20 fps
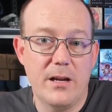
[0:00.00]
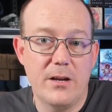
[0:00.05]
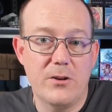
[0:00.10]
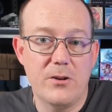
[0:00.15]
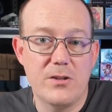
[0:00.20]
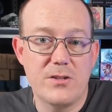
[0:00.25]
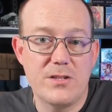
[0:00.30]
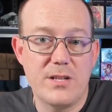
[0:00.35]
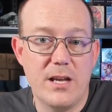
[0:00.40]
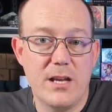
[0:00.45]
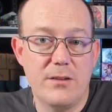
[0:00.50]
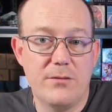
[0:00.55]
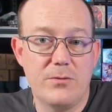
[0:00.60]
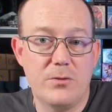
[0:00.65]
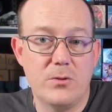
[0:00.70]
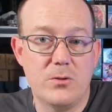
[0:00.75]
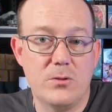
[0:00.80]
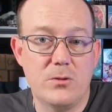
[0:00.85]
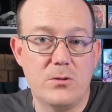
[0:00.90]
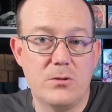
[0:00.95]
Hero's
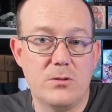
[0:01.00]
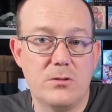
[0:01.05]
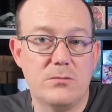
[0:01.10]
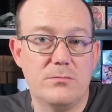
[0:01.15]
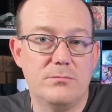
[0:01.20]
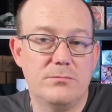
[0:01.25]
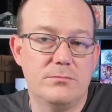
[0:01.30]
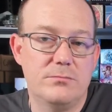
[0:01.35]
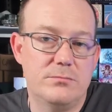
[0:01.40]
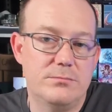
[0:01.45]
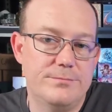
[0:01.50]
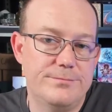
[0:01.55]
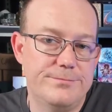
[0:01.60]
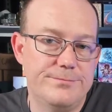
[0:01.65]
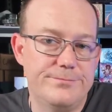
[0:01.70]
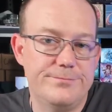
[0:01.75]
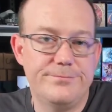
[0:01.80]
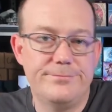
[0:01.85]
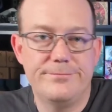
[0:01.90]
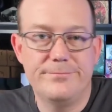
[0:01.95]
Downfall,
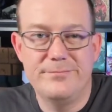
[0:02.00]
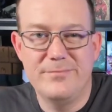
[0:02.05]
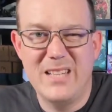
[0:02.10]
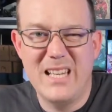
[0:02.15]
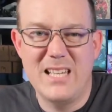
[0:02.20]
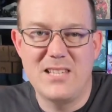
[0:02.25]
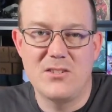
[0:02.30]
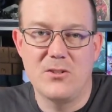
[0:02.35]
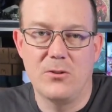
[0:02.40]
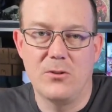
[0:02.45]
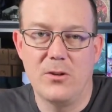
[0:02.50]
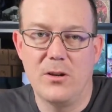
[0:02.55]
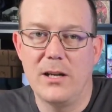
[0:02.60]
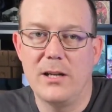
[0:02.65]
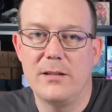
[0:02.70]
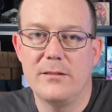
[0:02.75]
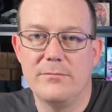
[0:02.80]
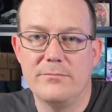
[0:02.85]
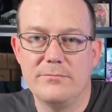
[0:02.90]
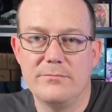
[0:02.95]
it's
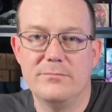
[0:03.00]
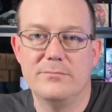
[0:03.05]
alright.